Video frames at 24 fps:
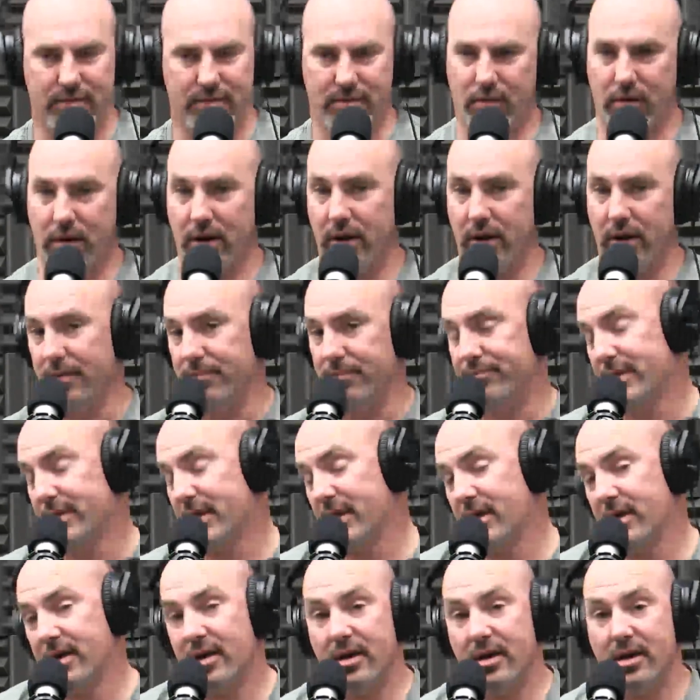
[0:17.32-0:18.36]
Well, you
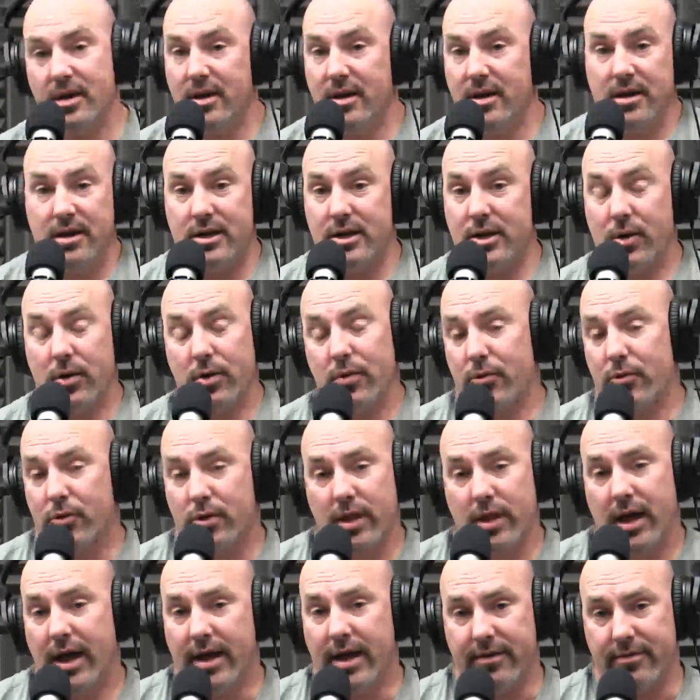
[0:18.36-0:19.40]
know what? We're
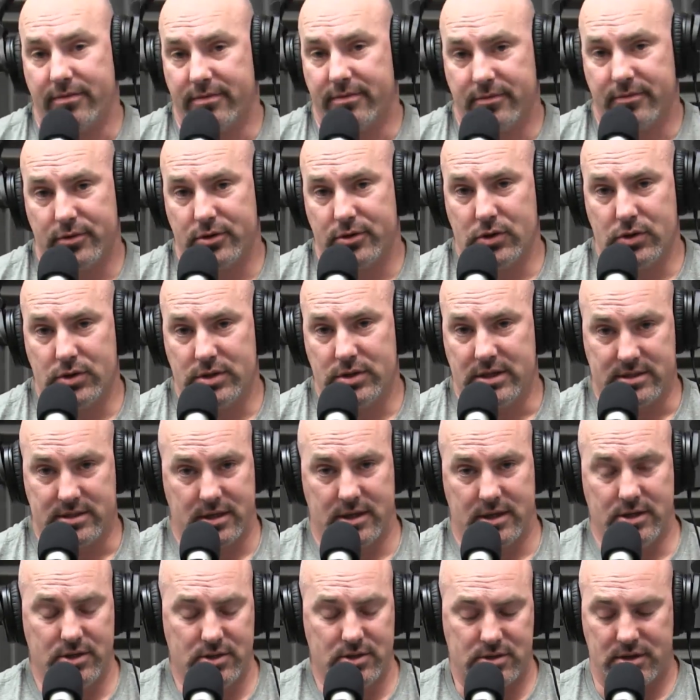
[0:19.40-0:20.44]
live. We're doing this
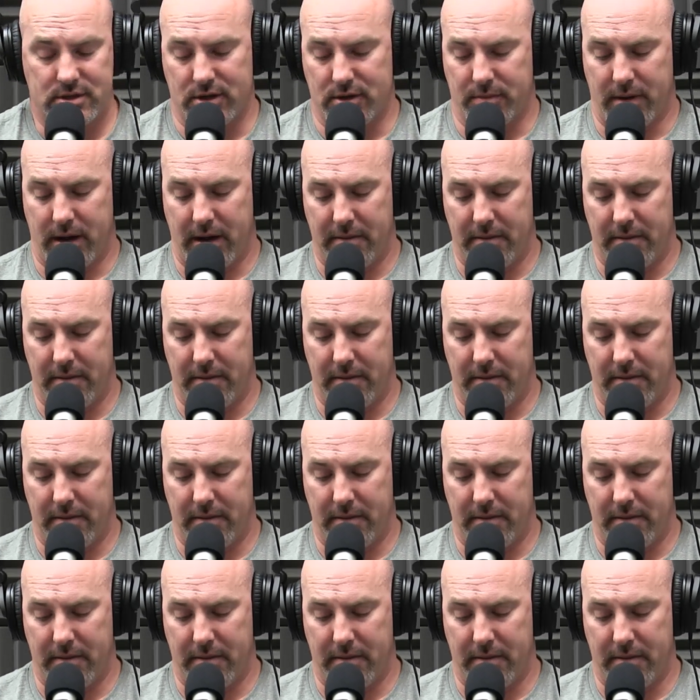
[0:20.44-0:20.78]
on YouTube.